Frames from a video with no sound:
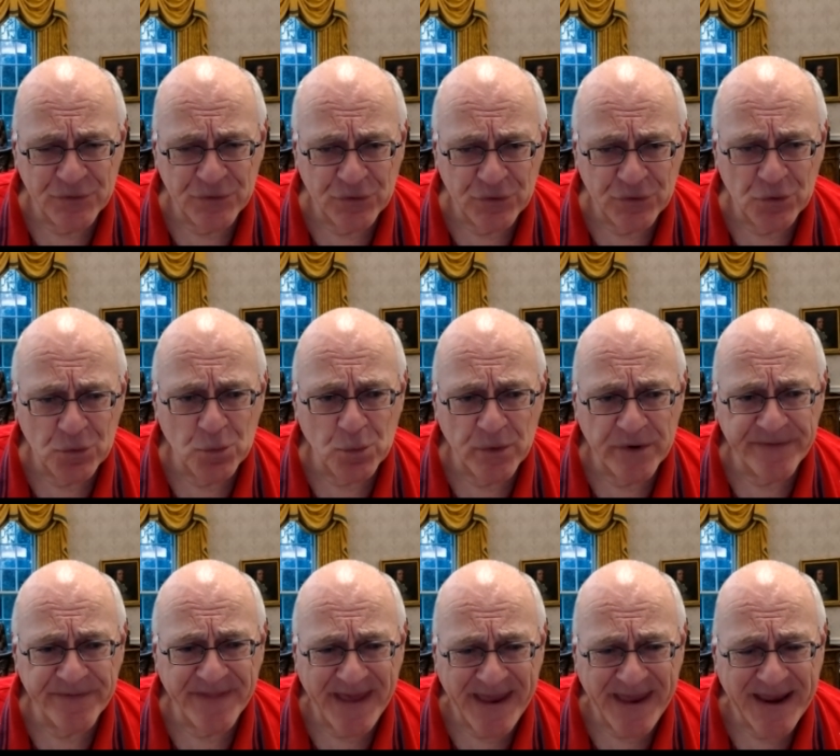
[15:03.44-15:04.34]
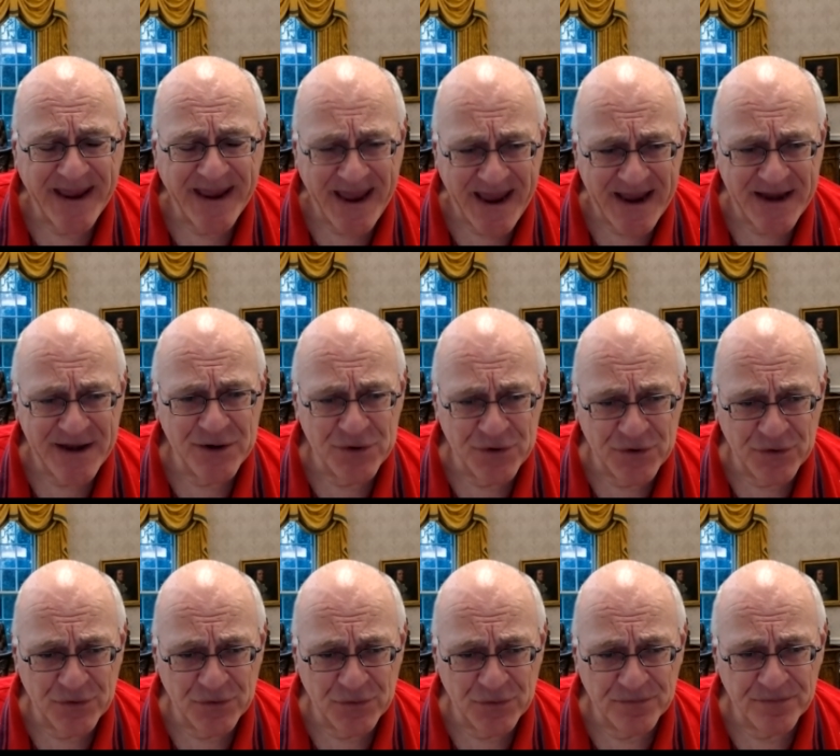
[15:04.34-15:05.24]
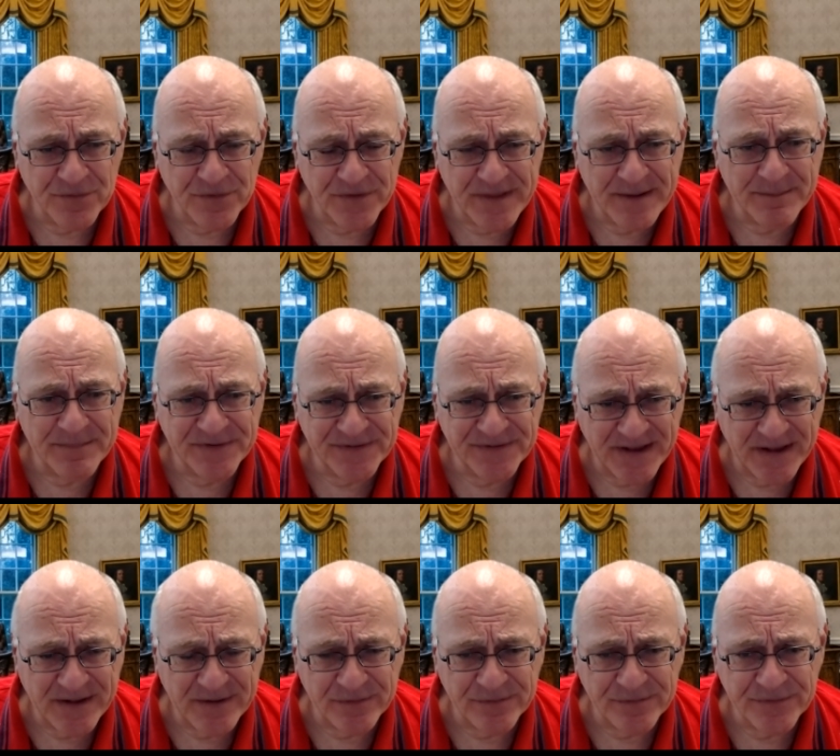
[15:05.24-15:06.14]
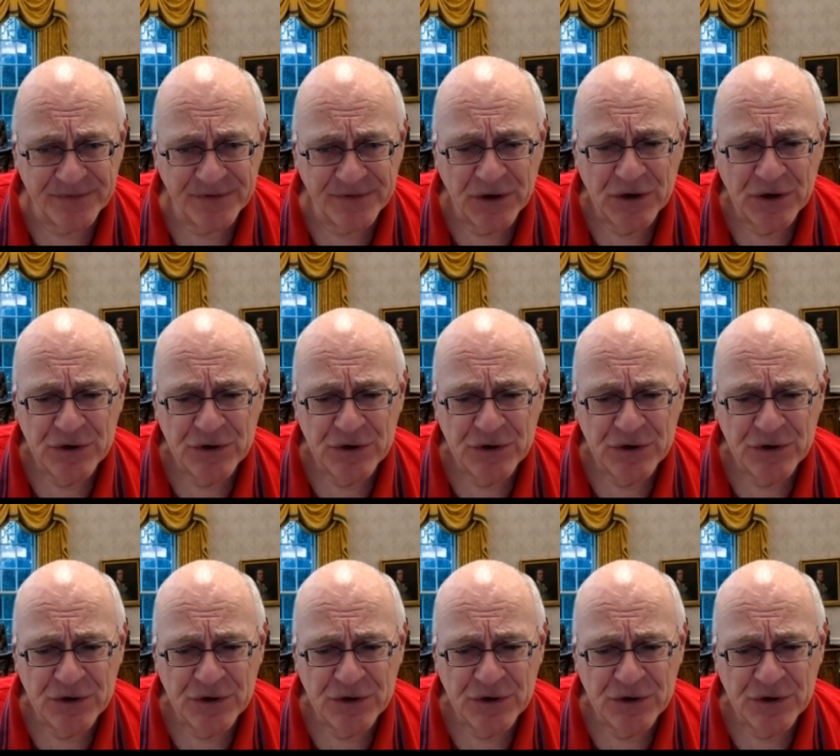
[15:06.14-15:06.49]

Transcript: to do what they can do for themselves